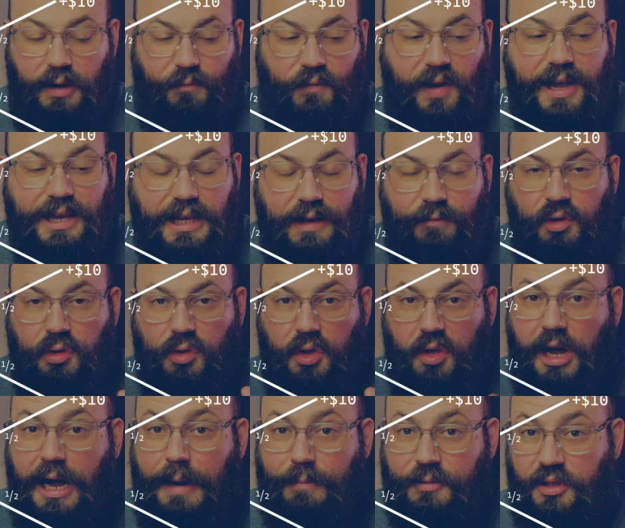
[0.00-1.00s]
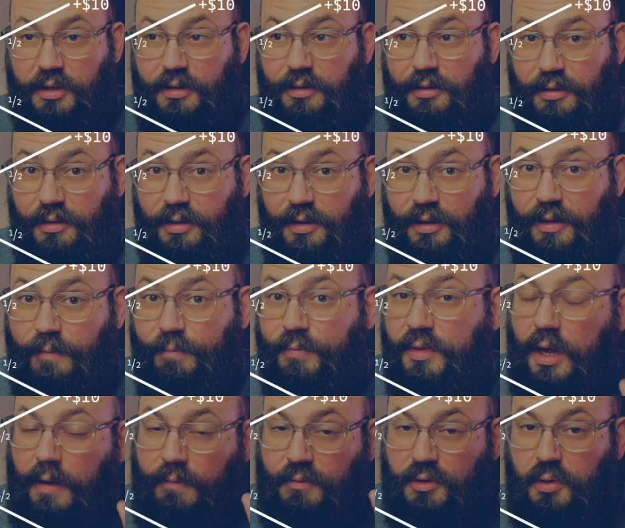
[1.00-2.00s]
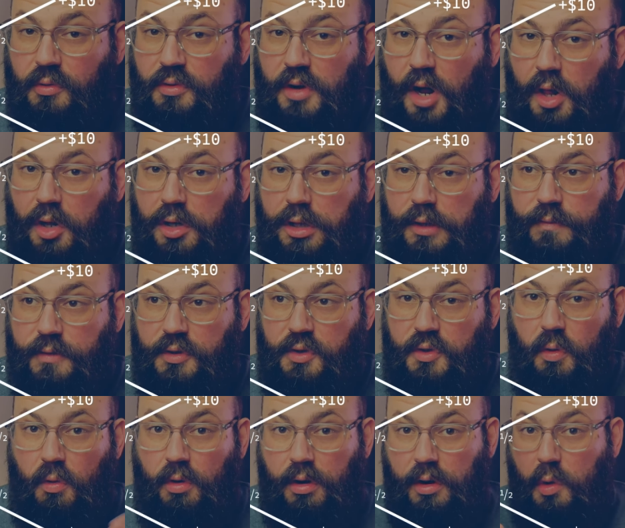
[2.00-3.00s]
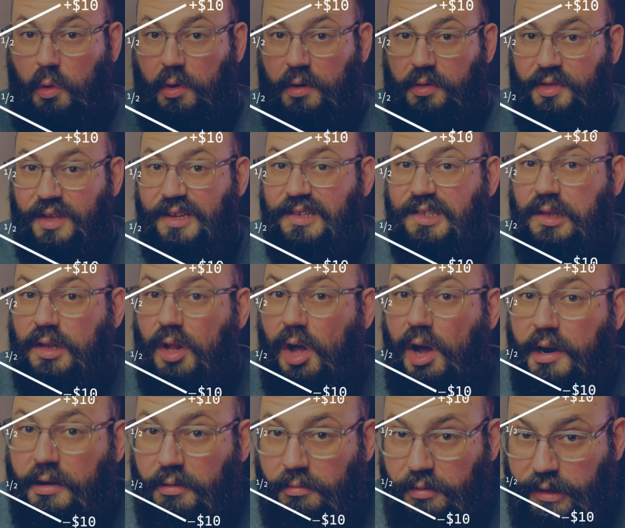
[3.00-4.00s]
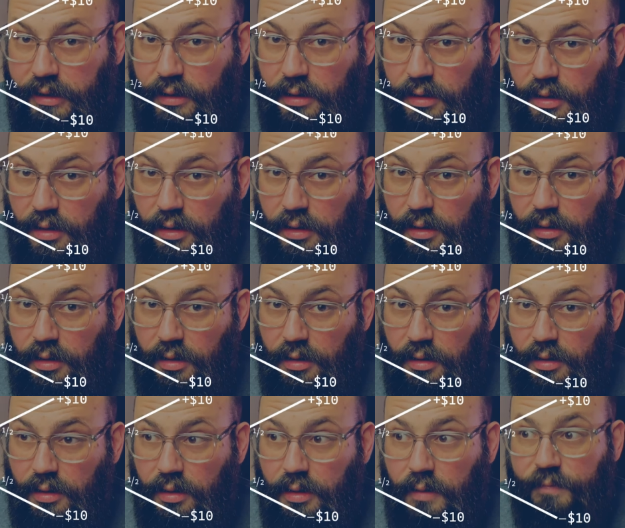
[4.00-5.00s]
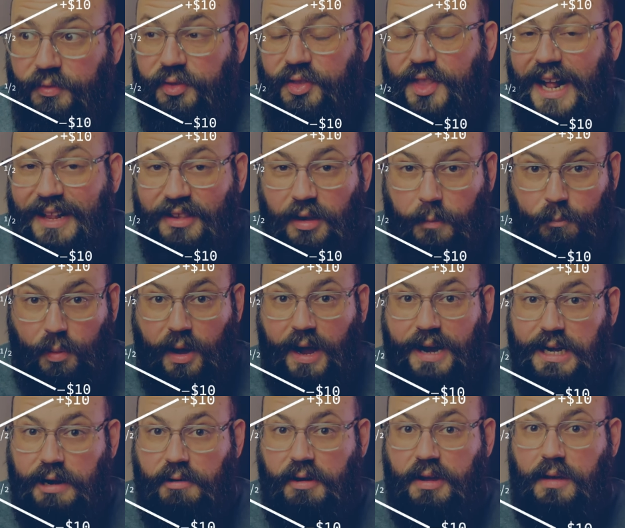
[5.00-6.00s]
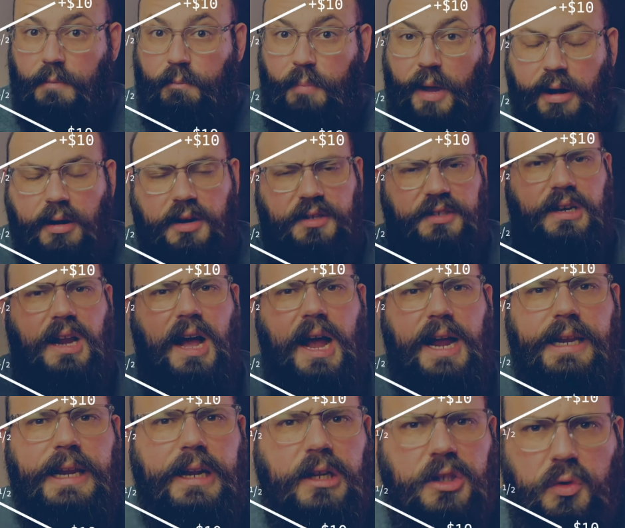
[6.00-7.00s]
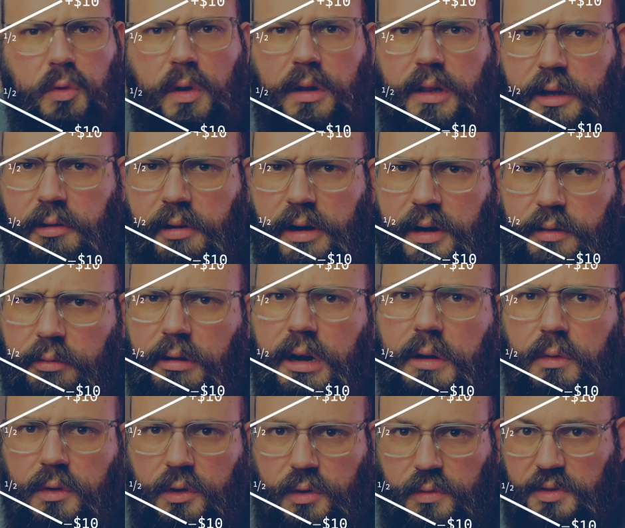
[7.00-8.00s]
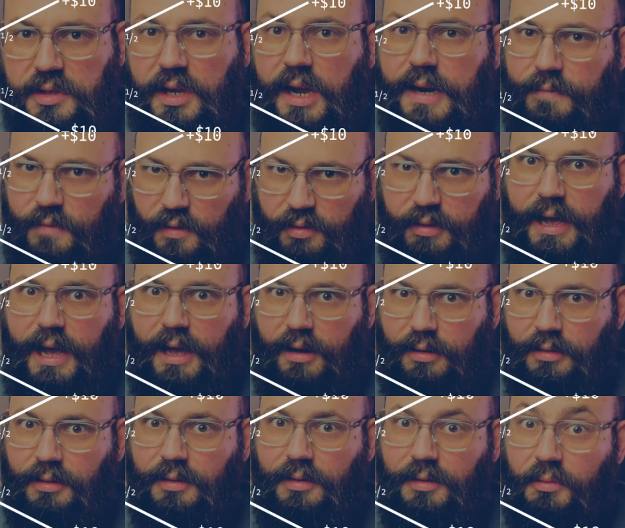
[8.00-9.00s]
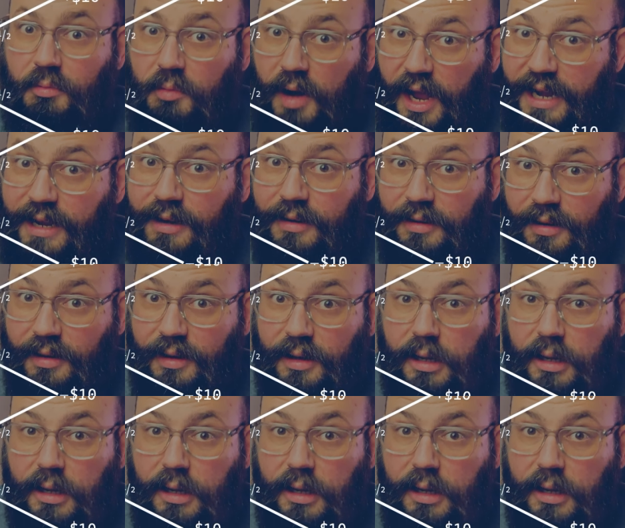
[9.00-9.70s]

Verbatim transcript: If I give you the option of two dollars for sure or this lottery. That's a binary comparison. I need a squiggly greater than or equal to sign for that, right?